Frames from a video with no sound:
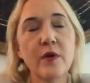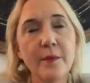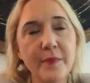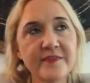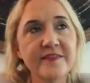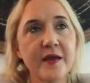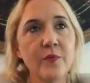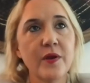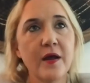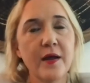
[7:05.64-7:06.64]
must say,
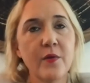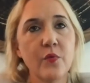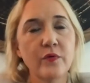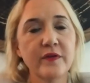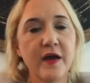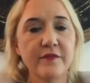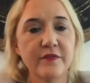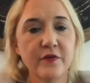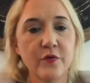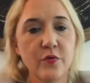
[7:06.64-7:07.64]
when I walked out of
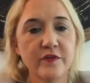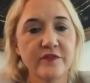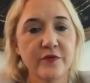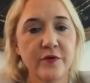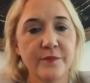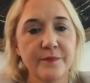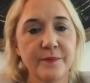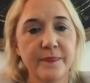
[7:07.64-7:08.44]
the caucus room